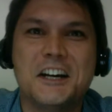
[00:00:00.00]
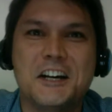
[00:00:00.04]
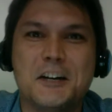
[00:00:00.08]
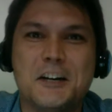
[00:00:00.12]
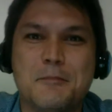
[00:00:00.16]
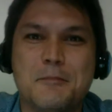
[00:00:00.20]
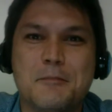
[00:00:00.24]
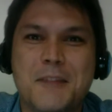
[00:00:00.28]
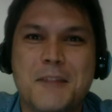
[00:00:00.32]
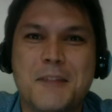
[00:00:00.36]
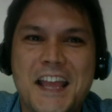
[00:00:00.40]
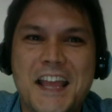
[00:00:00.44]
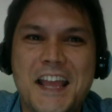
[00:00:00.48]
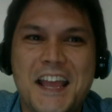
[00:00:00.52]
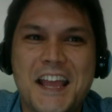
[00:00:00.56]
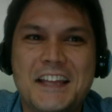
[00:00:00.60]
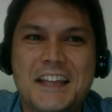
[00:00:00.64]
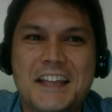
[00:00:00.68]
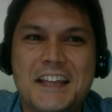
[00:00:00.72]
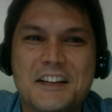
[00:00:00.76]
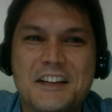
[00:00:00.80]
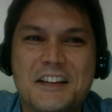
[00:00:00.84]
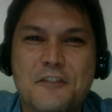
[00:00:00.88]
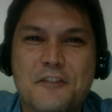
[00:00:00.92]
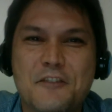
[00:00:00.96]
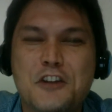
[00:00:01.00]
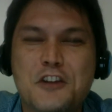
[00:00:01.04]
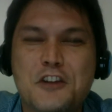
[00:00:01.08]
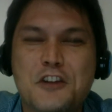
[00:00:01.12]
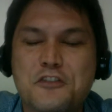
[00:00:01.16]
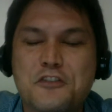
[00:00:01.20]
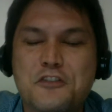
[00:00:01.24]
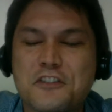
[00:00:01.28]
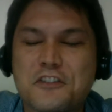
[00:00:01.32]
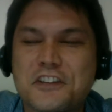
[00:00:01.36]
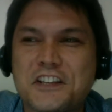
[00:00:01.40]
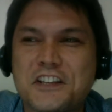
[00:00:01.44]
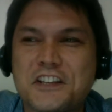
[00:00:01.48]
And
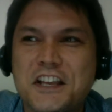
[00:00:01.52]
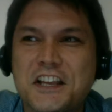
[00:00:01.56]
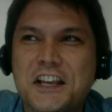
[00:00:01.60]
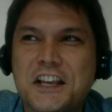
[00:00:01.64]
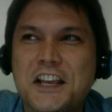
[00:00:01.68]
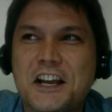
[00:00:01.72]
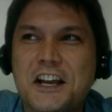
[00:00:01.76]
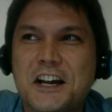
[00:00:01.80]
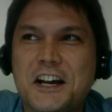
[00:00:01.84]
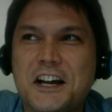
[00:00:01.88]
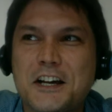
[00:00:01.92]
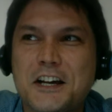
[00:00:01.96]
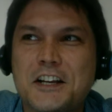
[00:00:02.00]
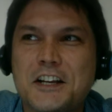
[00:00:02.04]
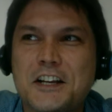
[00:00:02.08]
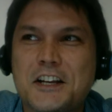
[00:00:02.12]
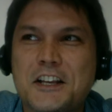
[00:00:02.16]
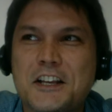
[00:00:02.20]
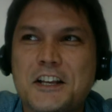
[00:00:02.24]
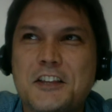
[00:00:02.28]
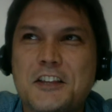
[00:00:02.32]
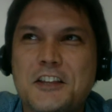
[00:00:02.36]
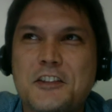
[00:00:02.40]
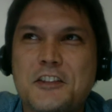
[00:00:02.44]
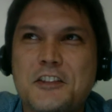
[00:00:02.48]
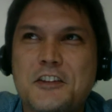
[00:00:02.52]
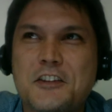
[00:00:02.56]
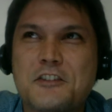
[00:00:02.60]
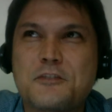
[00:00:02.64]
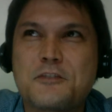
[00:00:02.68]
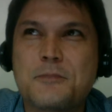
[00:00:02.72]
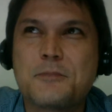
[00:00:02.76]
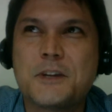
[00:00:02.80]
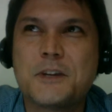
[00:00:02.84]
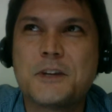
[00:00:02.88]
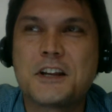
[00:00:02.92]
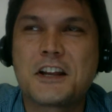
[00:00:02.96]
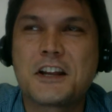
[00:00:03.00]
eventually,
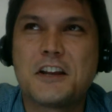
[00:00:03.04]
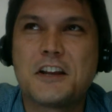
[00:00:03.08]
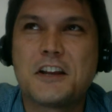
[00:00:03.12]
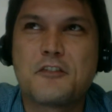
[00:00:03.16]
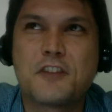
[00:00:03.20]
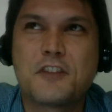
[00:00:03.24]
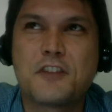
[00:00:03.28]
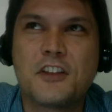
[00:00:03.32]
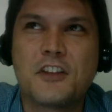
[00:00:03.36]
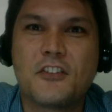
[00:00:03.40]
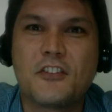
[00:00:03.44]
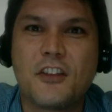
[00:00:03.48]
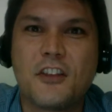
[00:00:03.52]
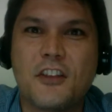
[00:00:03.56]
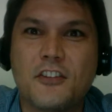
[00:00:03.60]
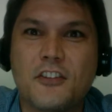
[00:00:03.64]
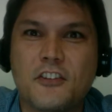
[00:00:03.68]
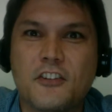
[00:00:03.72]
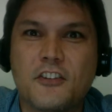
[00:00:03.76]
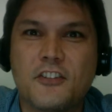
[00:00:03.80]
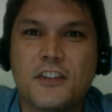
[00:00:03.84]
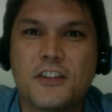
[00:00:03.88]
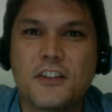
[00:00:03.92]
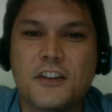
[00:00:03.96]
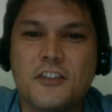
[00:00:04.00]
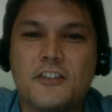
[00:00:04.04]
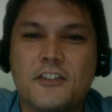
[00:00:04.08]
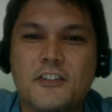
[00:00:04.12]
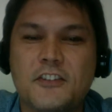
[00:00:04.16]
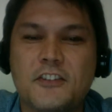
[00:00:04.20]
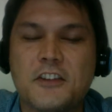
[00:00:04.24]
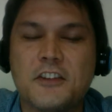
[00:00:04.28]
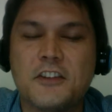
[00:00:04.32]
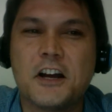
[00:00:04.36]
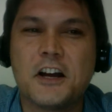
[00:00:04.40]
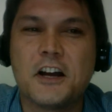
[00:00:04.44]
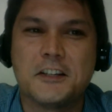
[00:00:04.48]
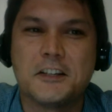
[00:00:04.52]
there's been a kind of consensus that
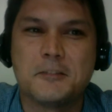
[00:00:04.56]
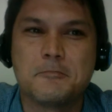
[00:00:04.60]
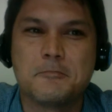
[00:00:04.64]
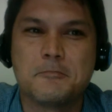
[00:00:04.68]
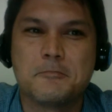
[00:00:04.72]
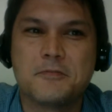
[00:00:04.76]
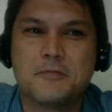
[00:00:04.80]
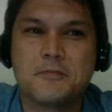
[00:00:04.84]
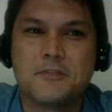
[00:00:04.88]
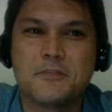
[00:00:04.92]
it's done.